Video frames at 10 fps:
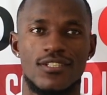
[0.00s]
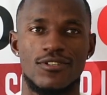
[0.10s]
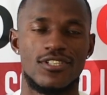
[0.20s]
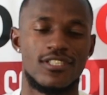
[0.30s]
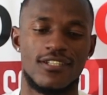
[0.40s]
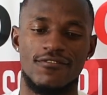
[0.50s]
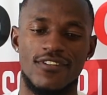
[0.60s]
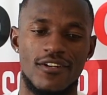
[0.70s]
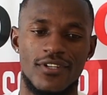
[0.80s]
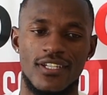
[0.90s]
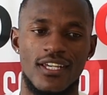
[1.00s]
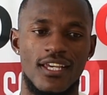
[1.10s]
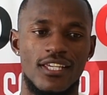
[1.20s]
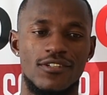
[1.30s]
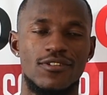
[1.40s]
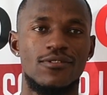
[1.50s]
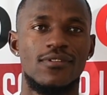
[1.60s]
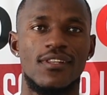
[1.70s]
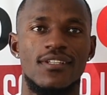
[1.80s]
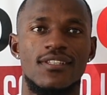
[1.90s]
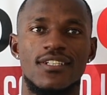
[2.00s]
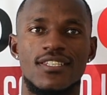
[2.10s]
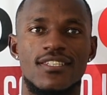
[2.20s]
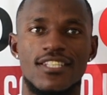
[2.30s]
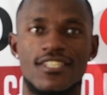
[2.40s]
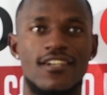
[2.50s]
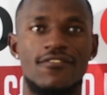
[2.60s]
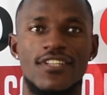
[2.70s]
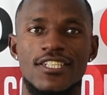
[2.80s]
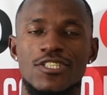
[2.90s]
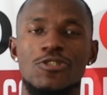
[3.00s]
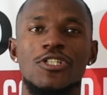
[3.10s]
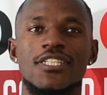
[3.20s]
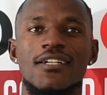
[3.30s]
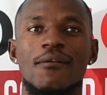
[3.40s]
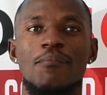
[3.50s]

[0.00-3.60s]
Because it's a very, the turf there, it's not